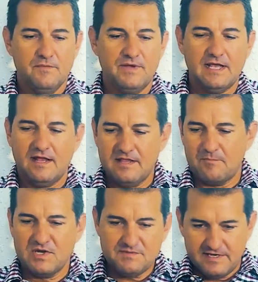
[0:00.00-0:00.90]
But that
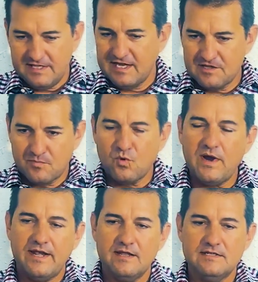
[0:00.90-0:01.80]
brings me to the other
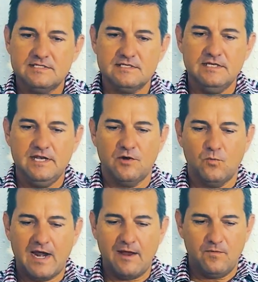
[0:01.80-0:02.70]
point. It's,
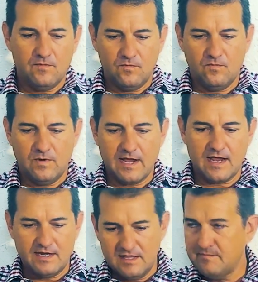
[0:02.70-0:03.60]
when I got into the